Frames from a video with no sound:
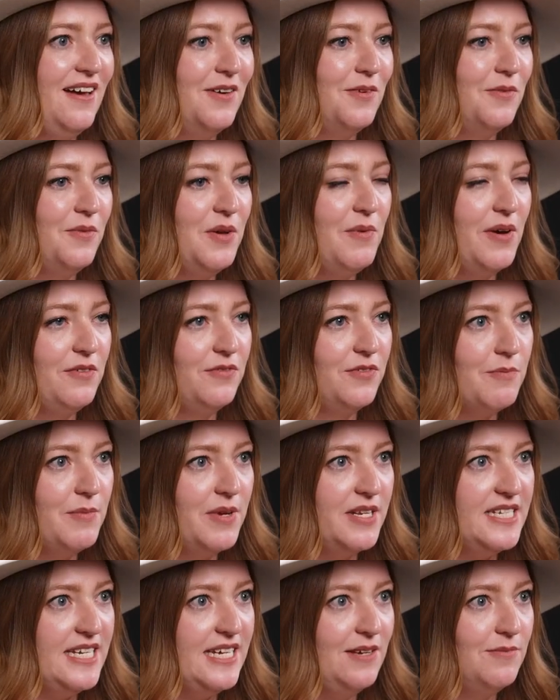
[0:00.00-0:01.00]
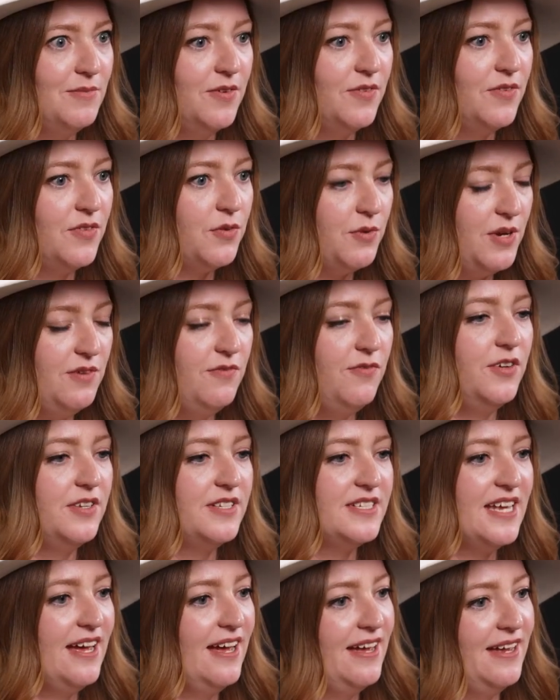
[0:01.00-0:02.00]
we went from a team of 3
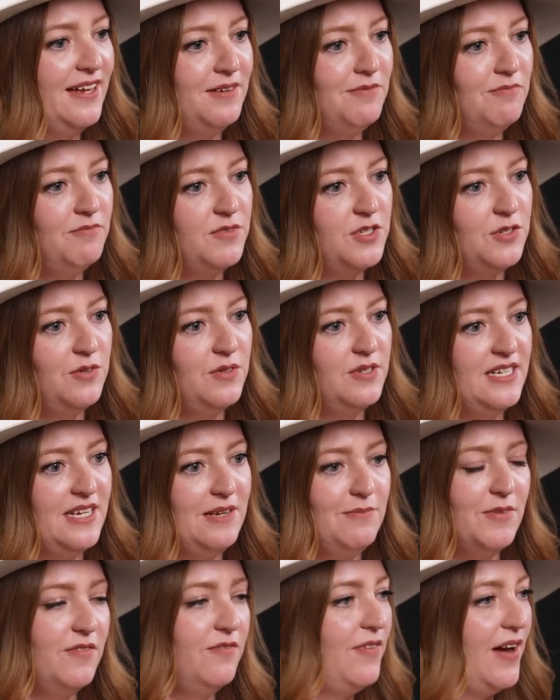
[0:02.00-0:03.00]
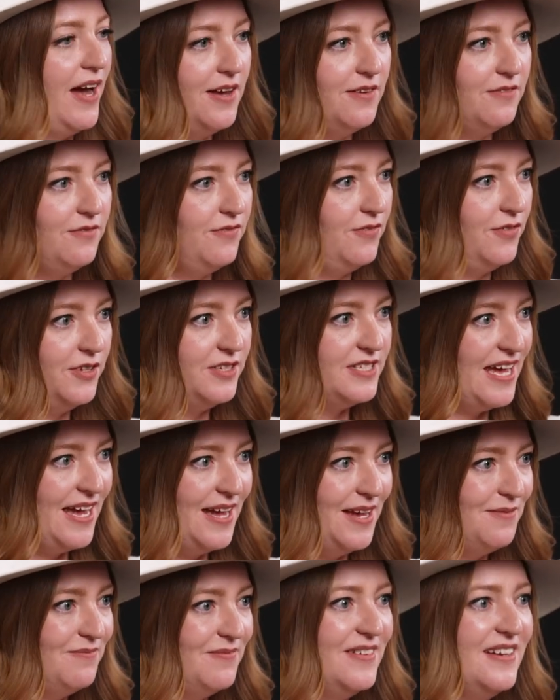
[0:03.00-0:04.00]
full-time to a team of 5
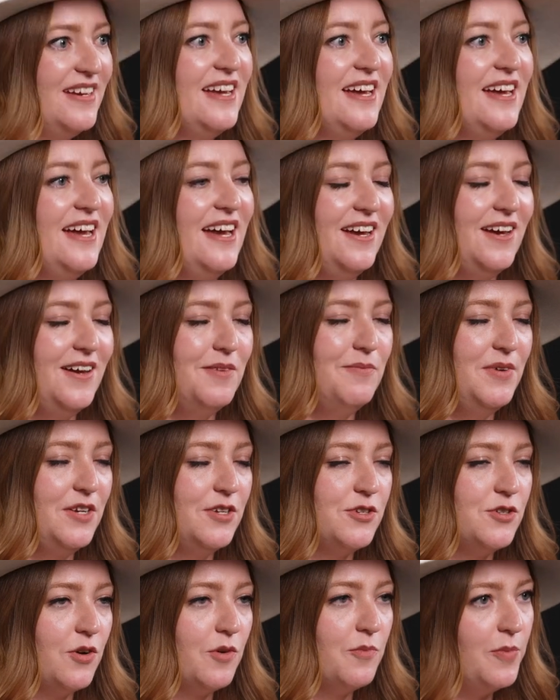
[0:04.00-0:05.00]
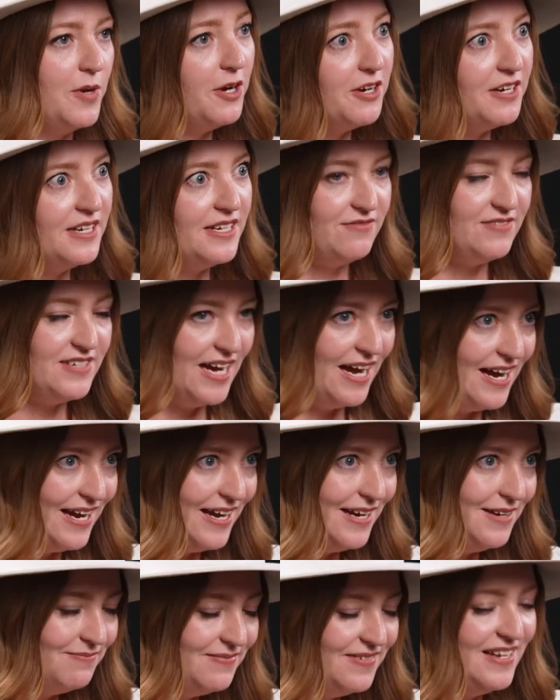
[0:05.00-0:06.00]
full-time in a short period of
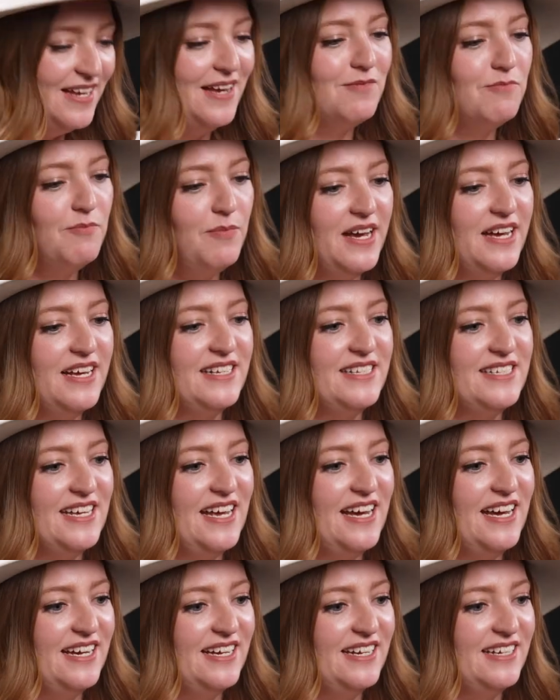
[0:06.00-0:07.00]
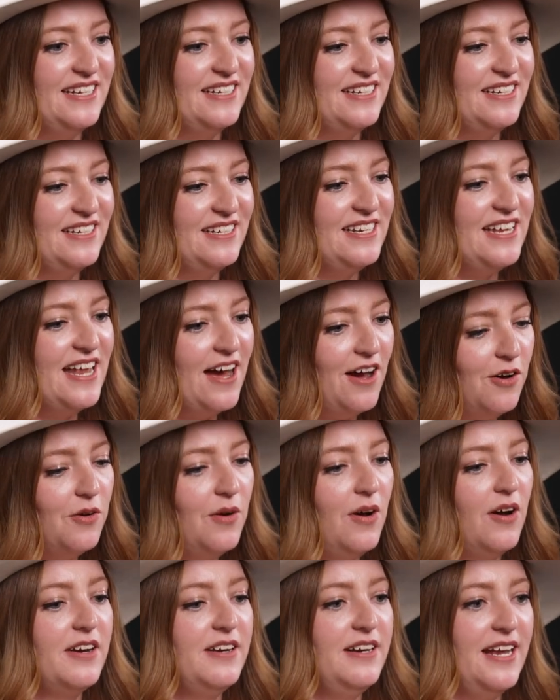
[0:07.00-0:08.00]
time. But now
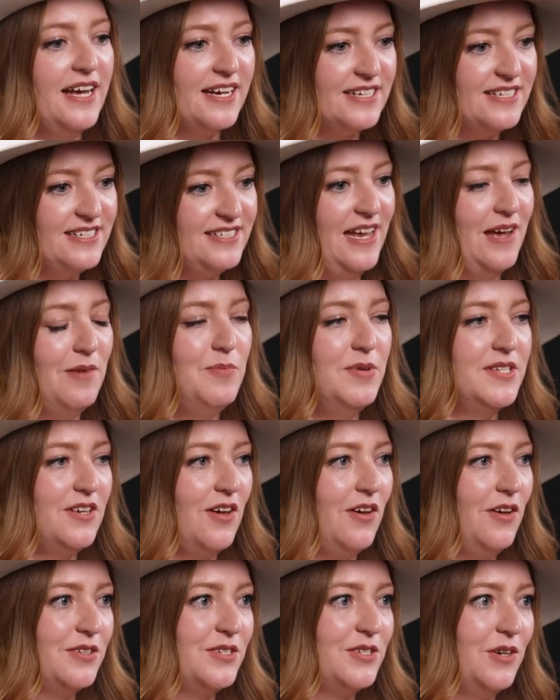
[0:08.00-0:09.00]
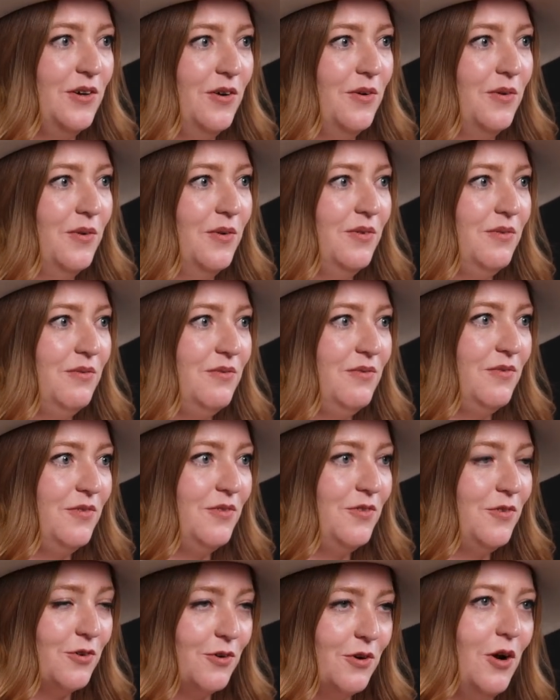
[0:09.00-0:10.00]
our next step is also
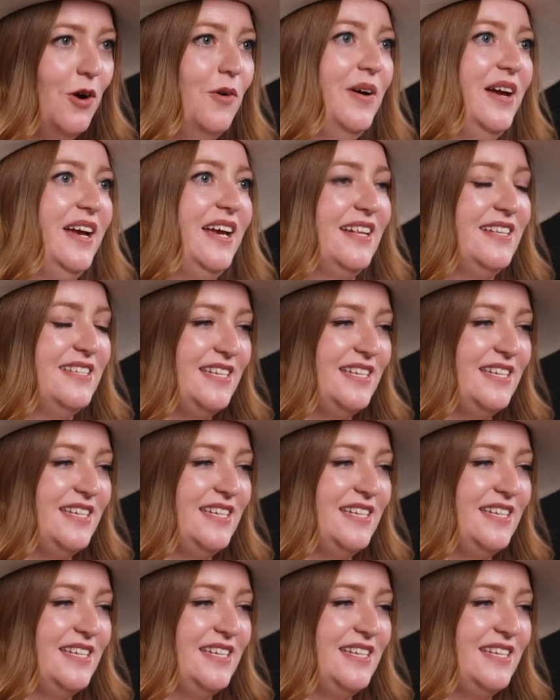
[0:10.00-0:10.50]
growing and